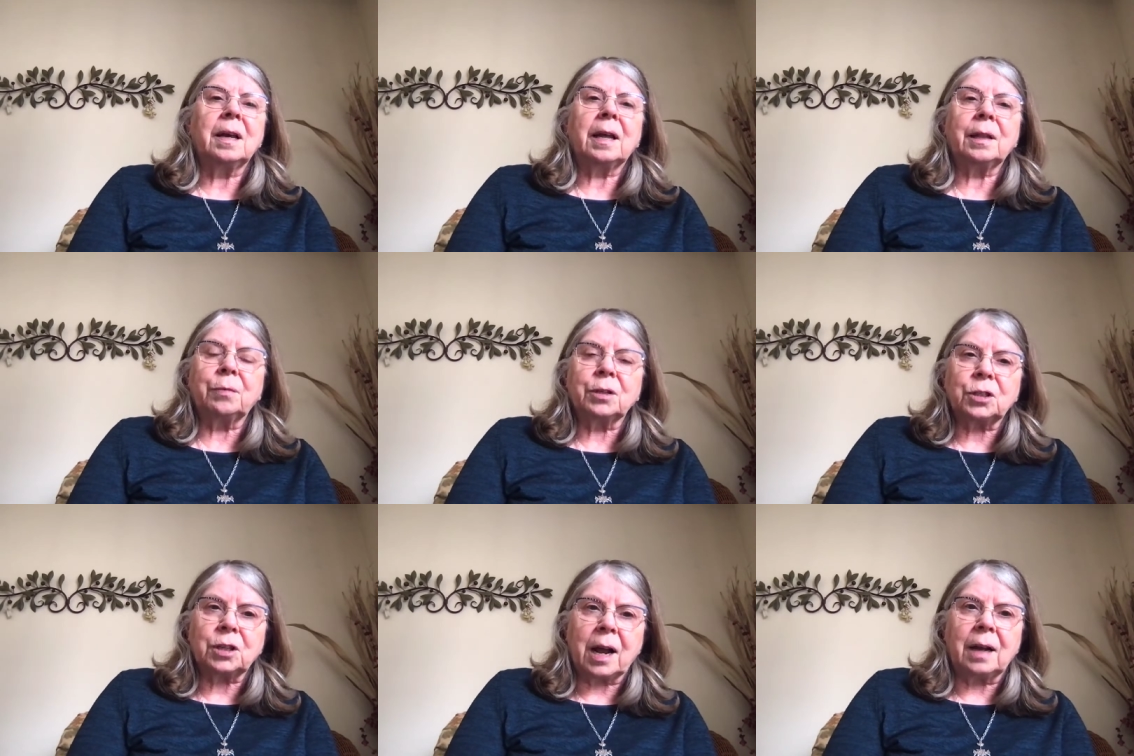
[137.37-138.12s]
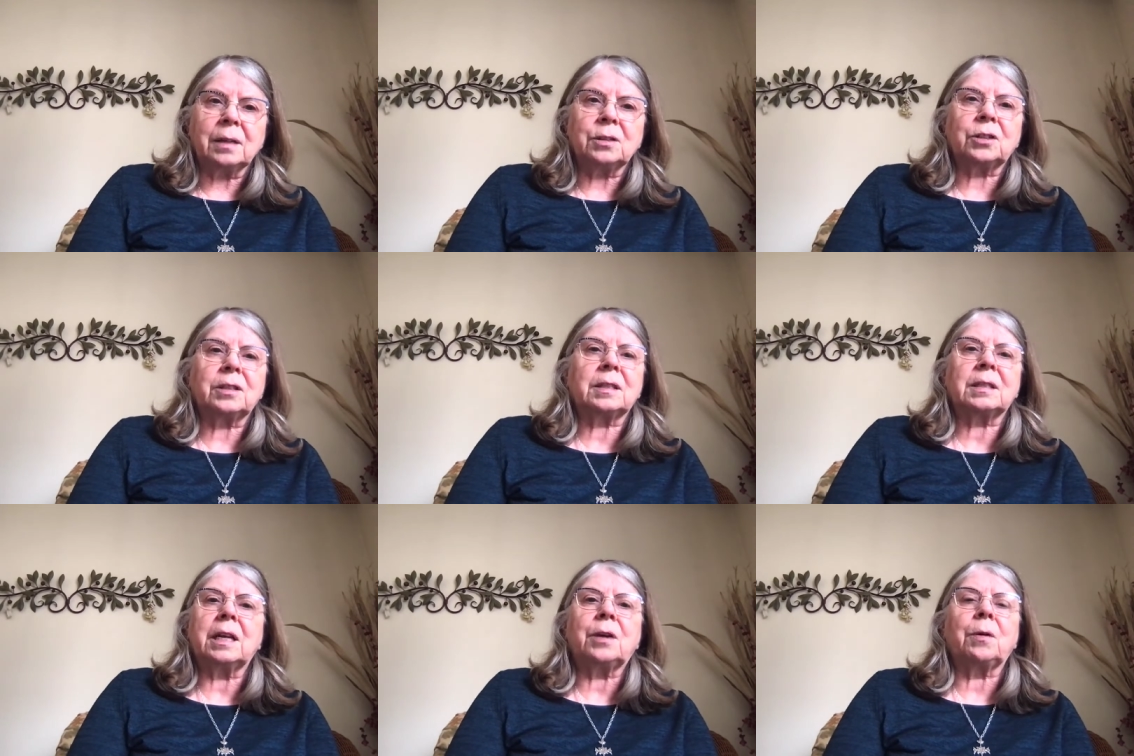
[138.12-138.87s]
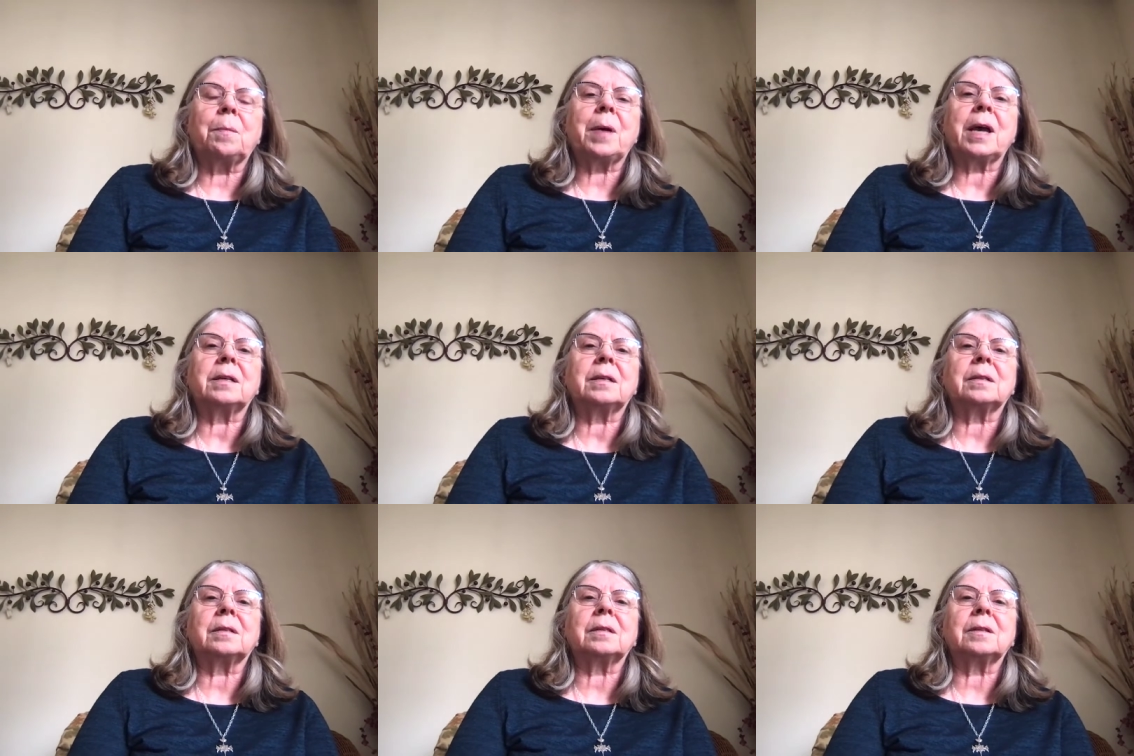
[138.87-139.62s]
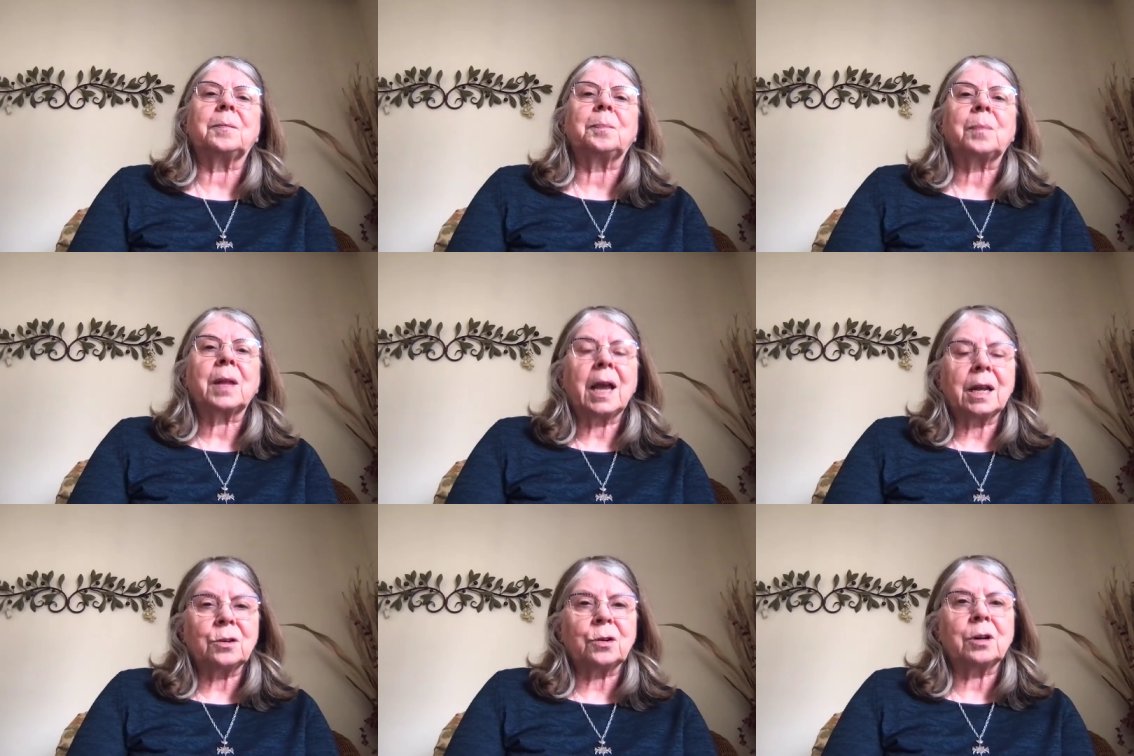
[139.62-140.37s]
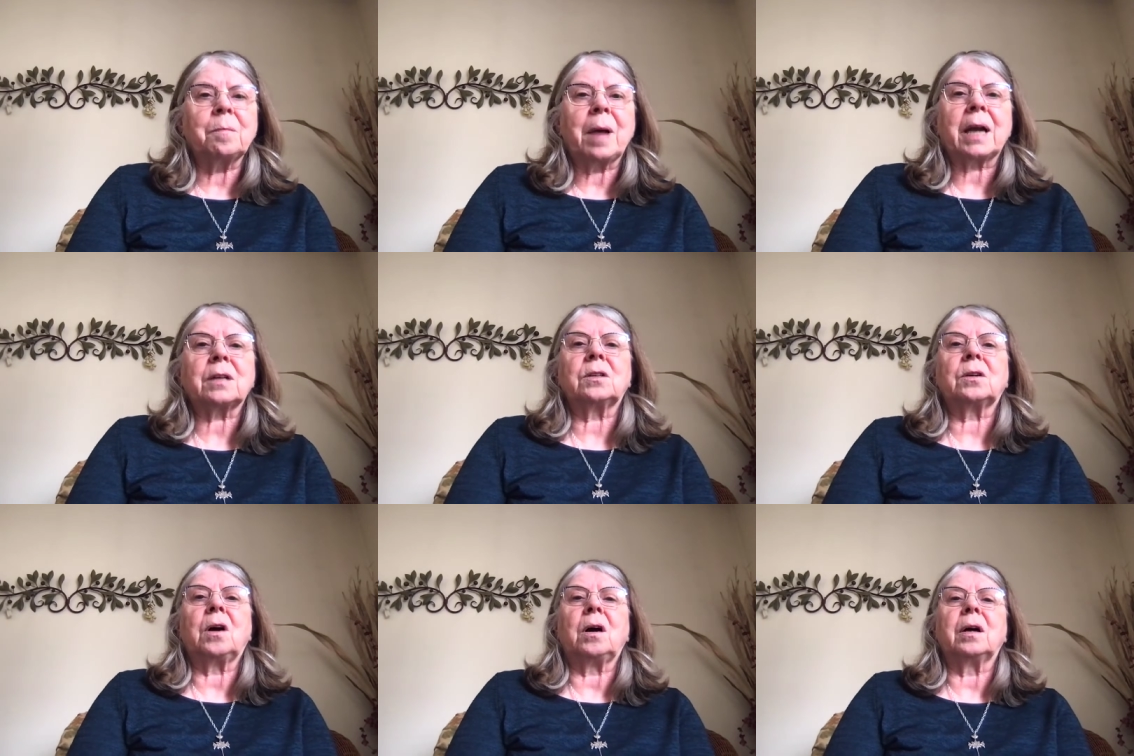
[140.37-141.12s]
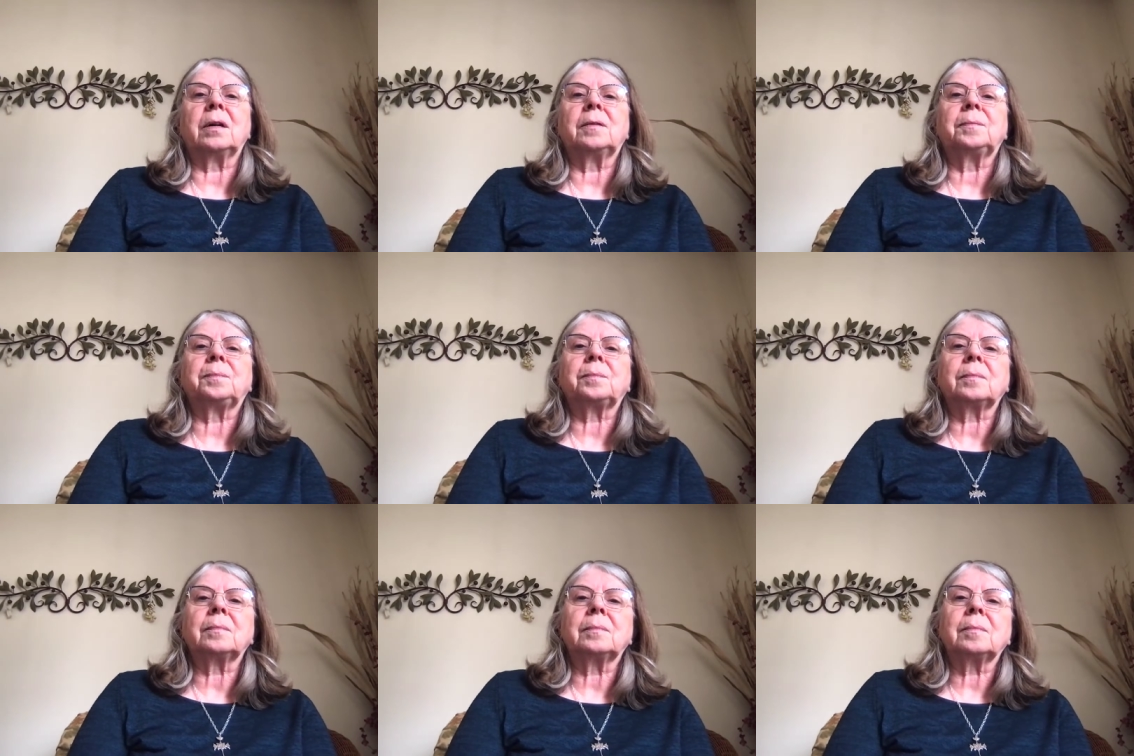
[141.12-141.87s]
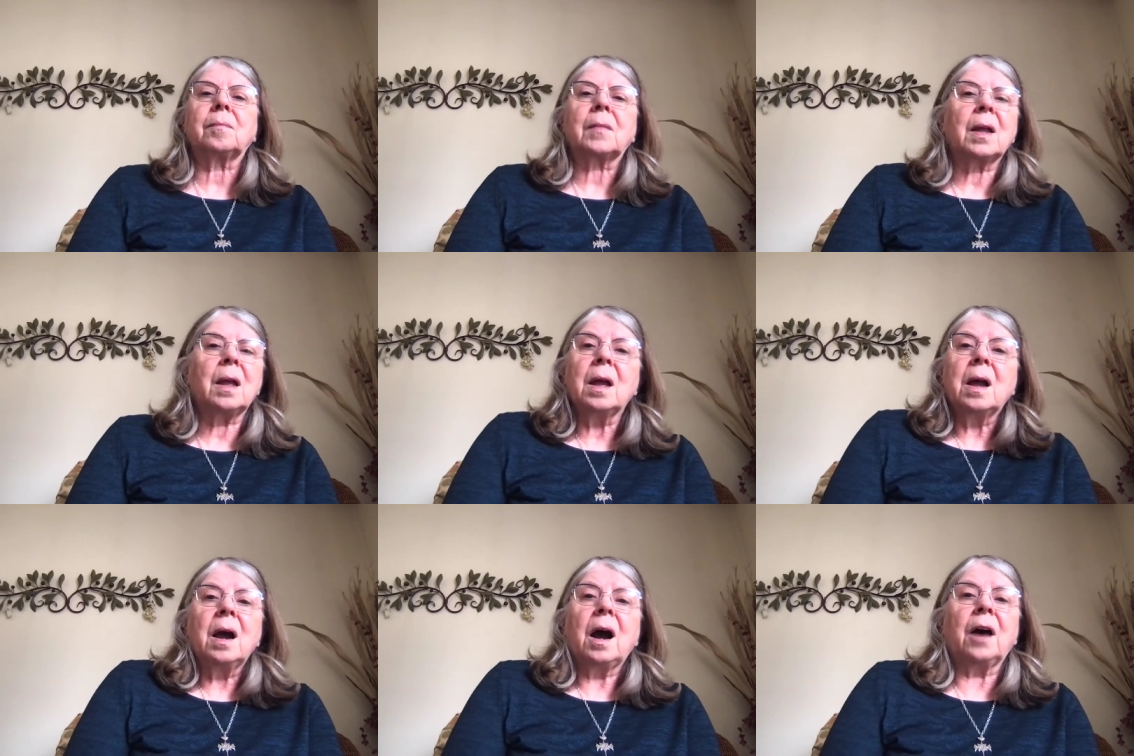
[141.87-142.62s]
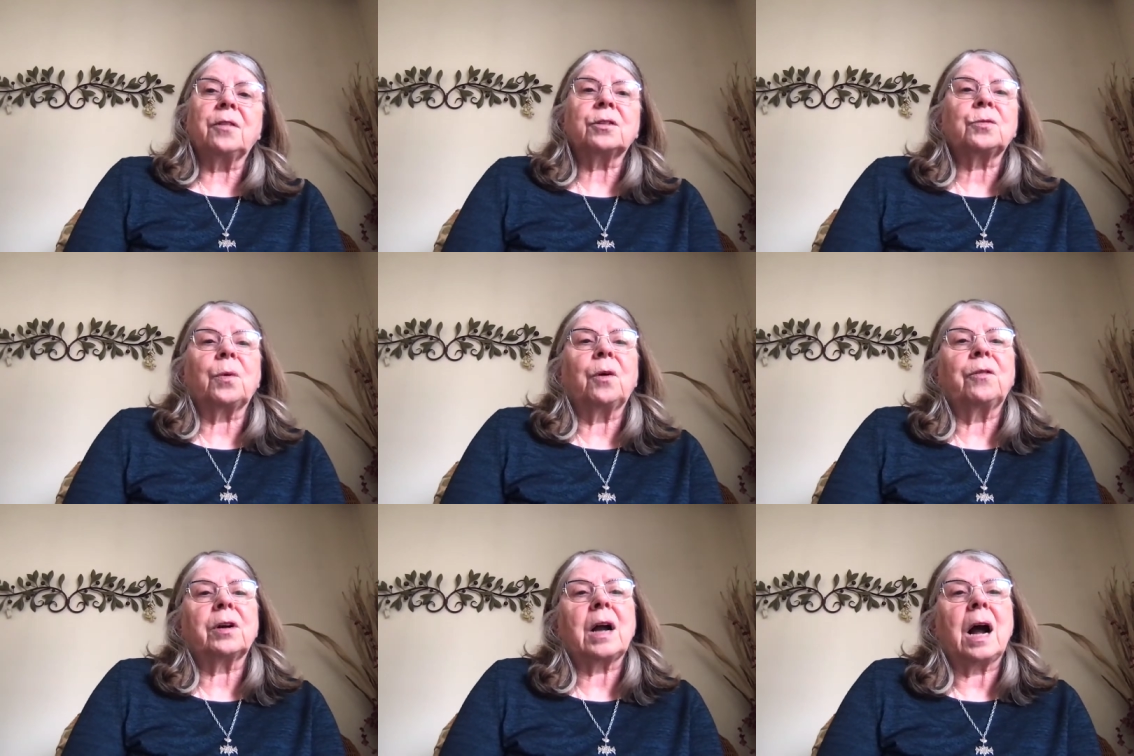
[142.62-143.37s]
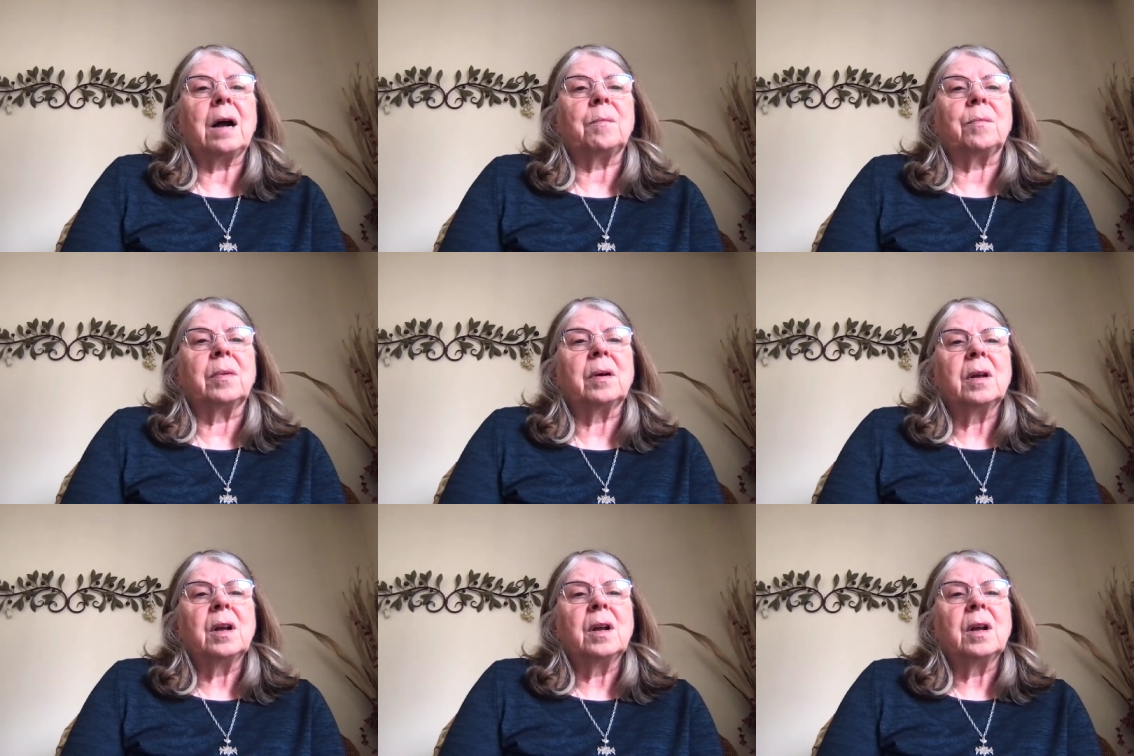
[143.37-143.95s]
and they were challenged to seek repentance and turn back to God. Others were overcome